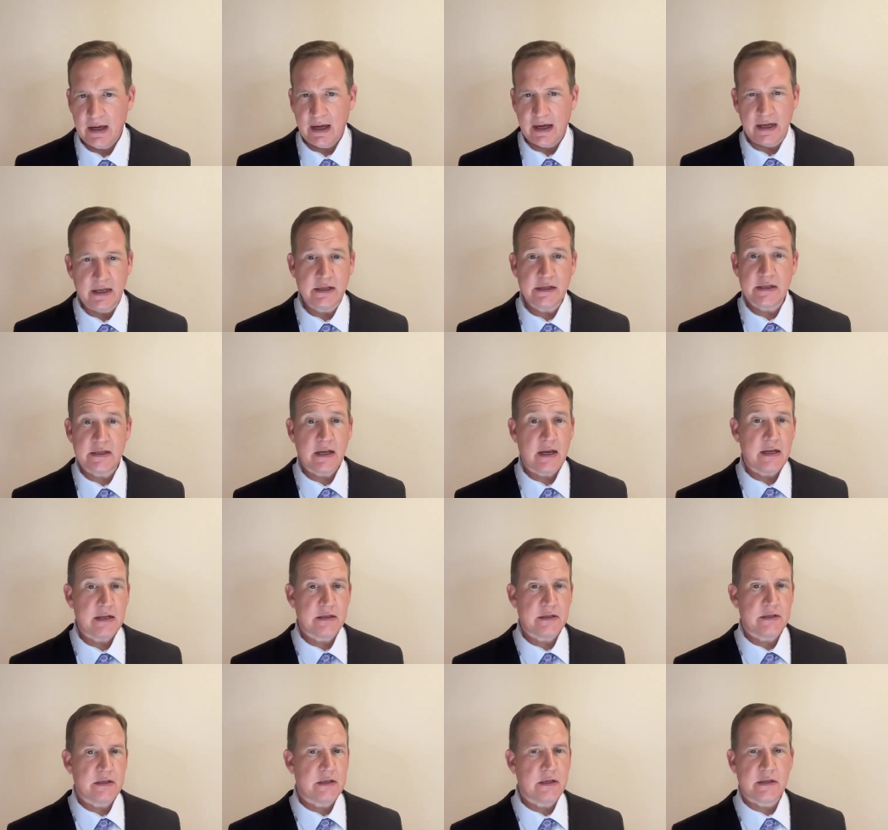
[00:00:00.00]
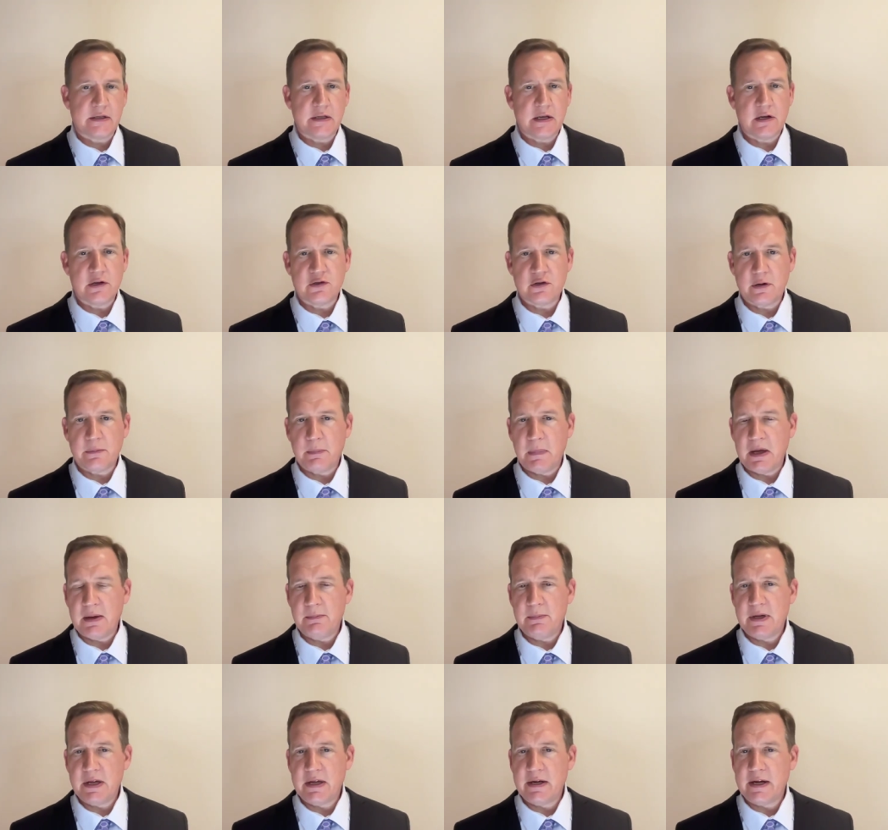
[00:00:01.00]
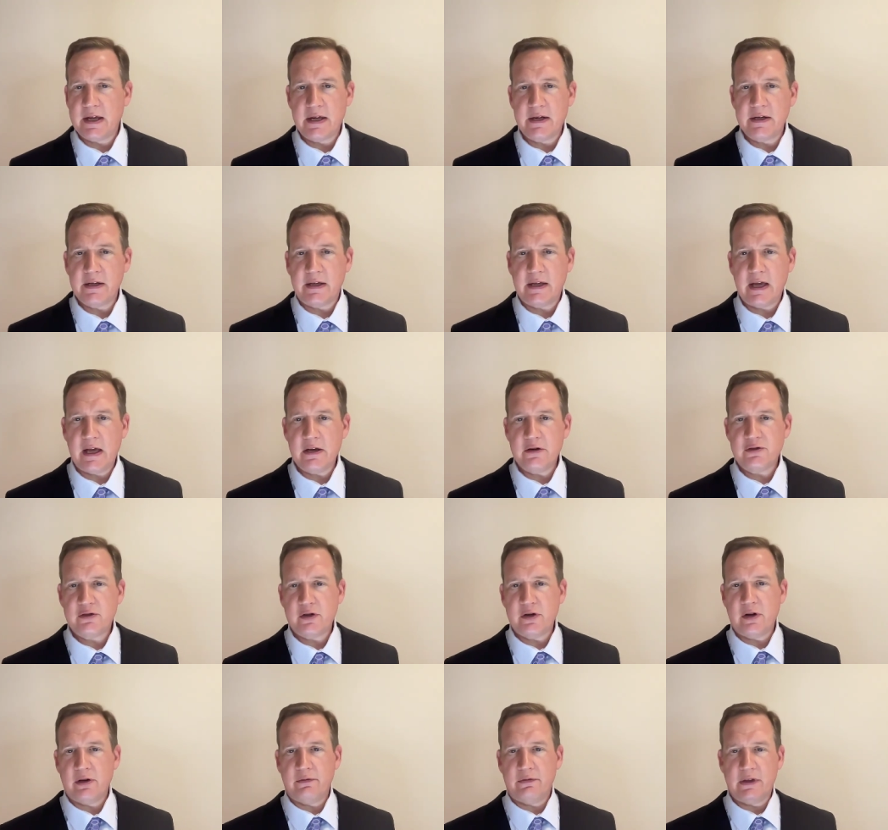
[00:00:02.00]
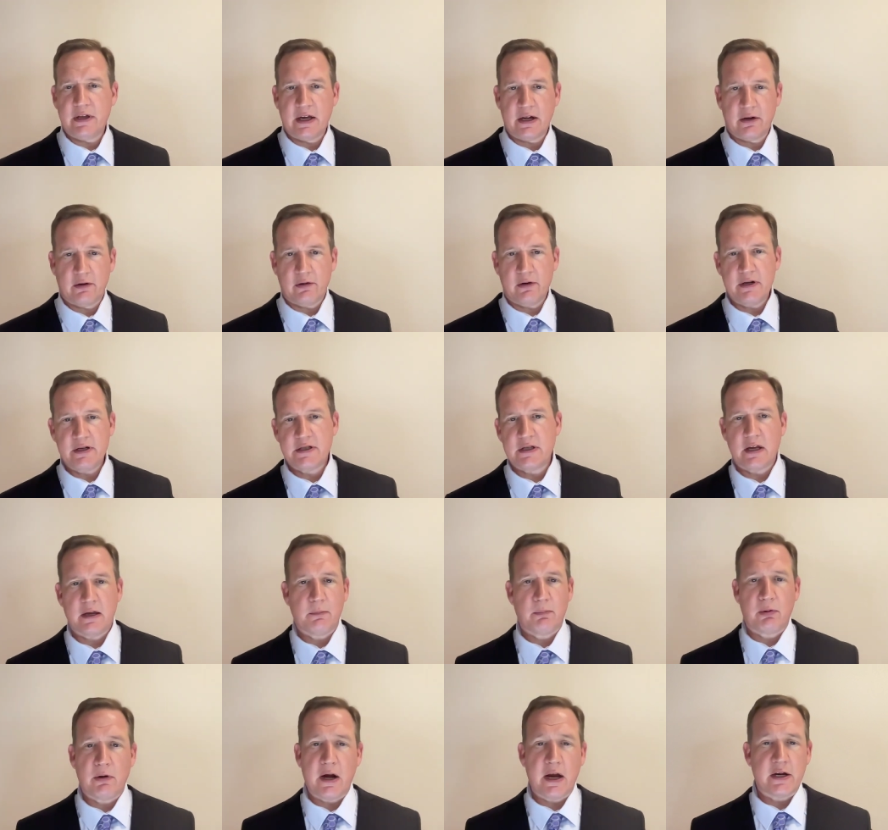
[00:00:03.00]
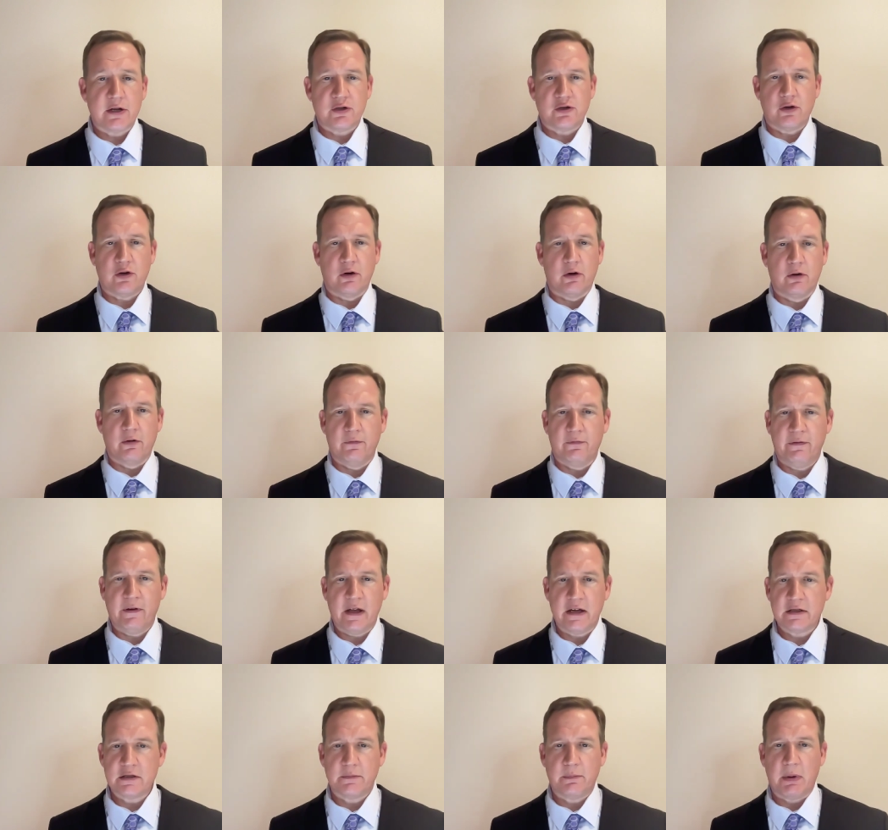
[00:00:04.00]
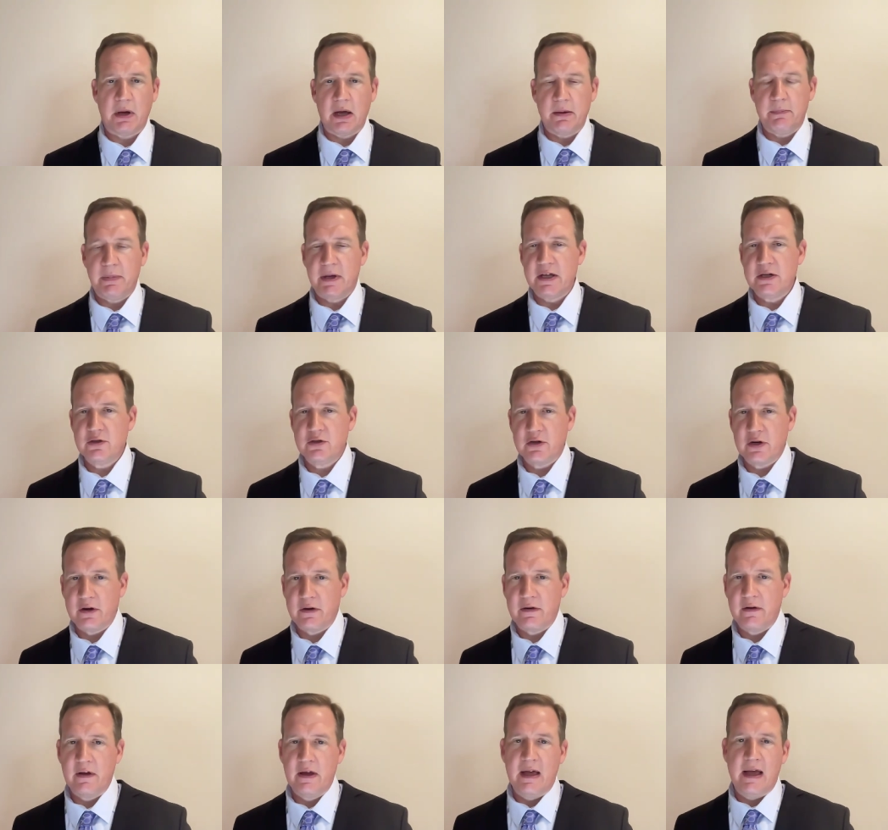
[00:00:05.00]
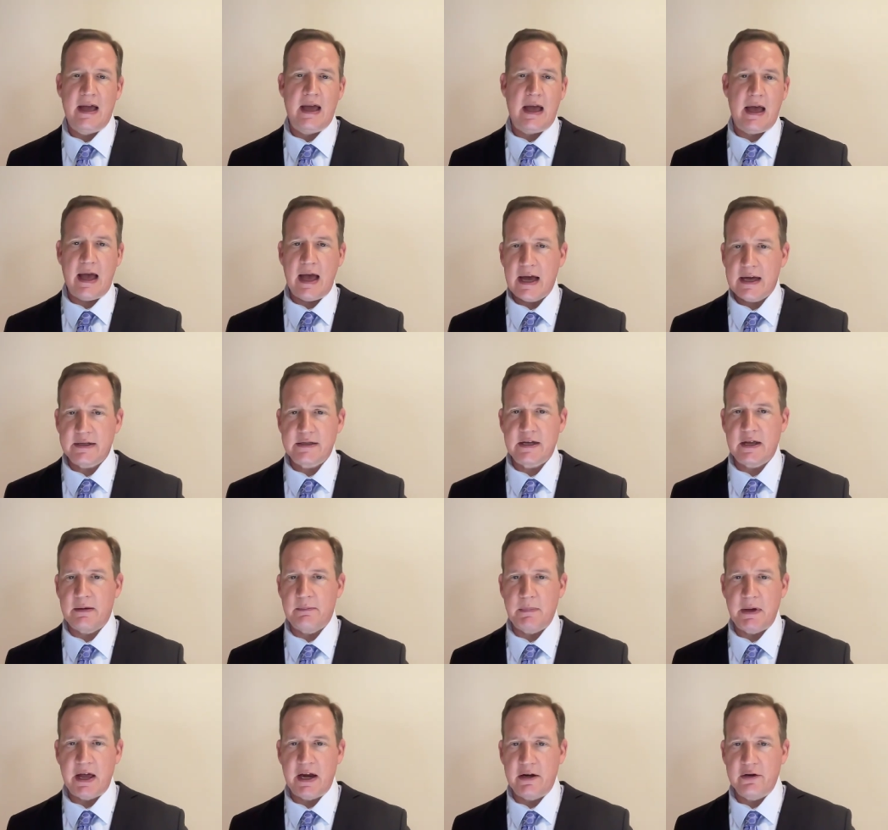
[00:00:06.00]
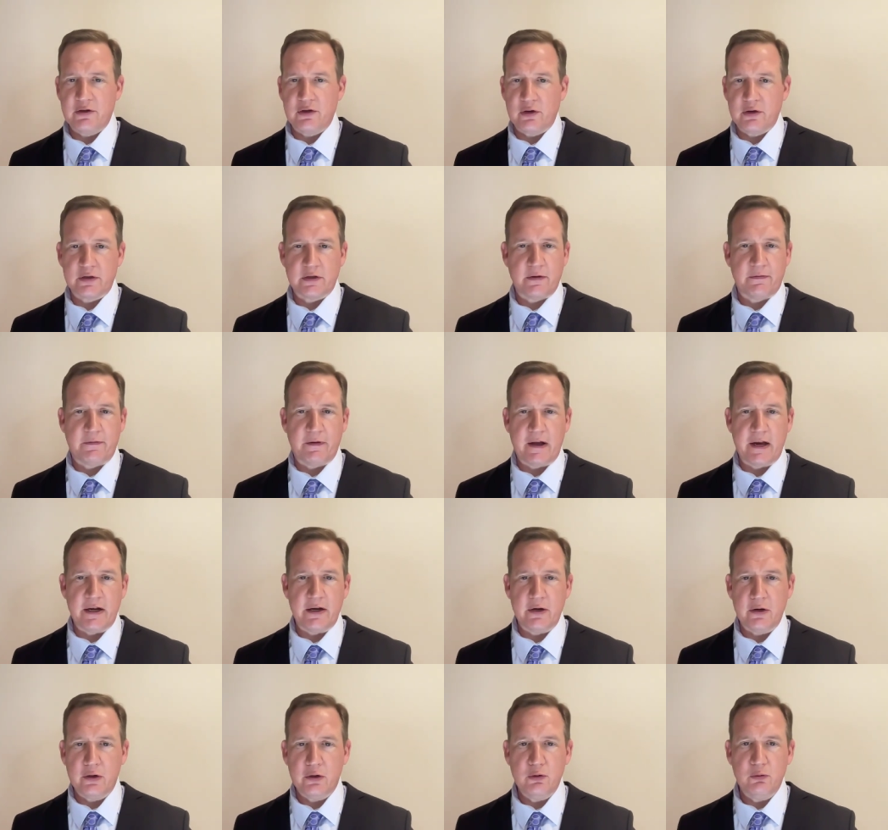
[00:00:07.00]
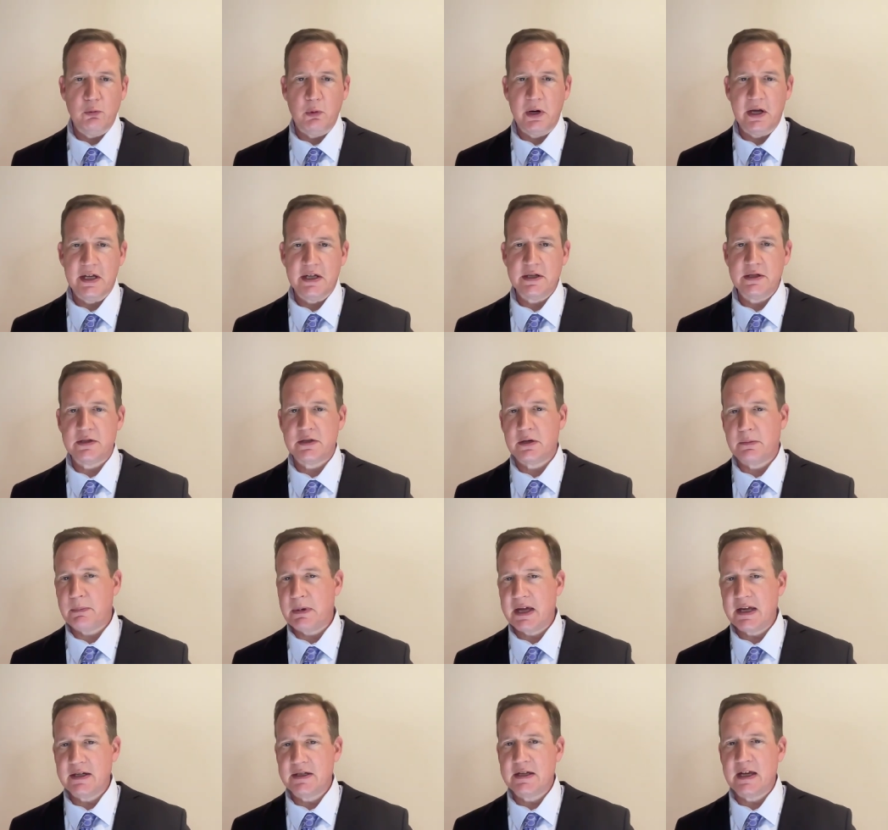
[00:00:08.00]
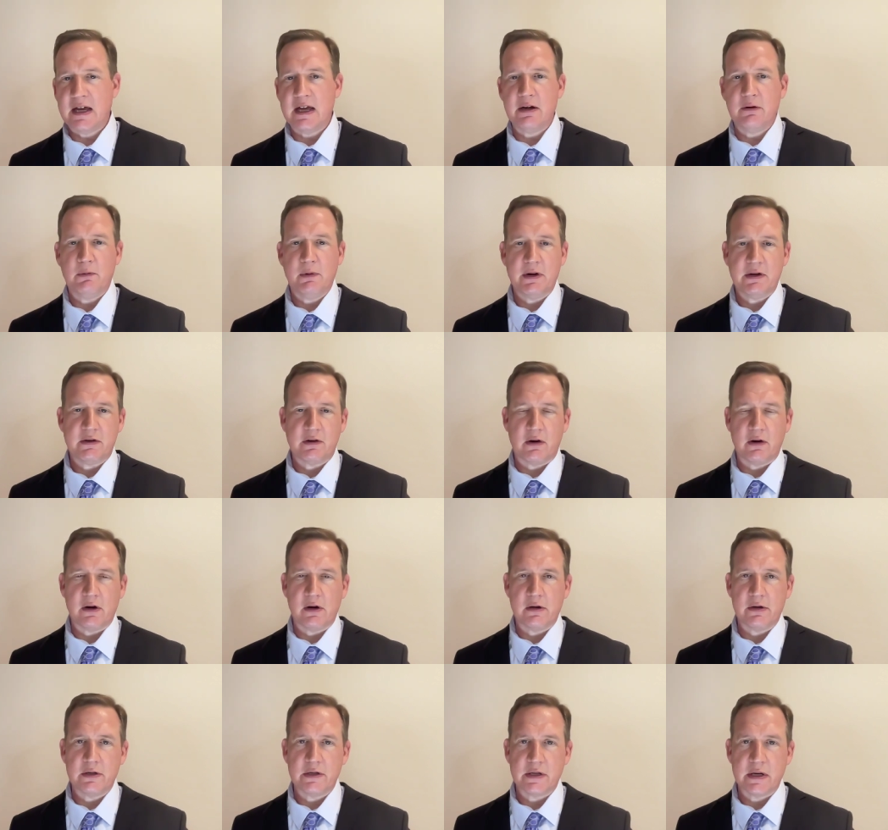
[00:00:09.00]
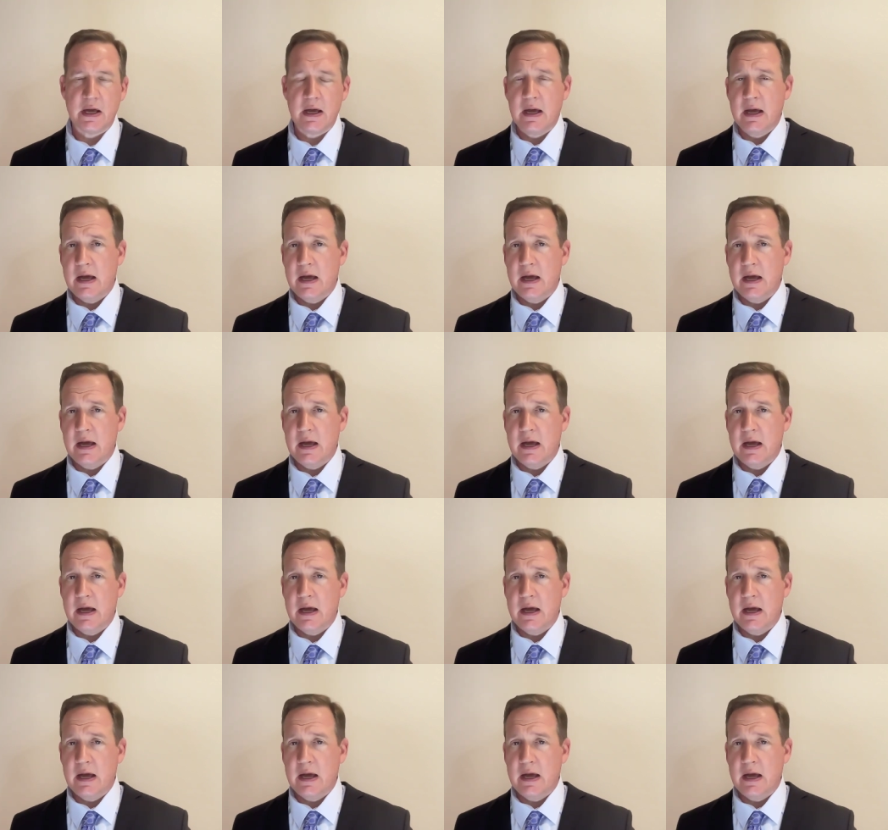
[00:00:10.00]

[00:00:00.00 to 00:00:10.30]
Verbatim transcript: Insight's decision may be an indication of the increasing pressure faced by pension asset managers to find new ways to maintain returns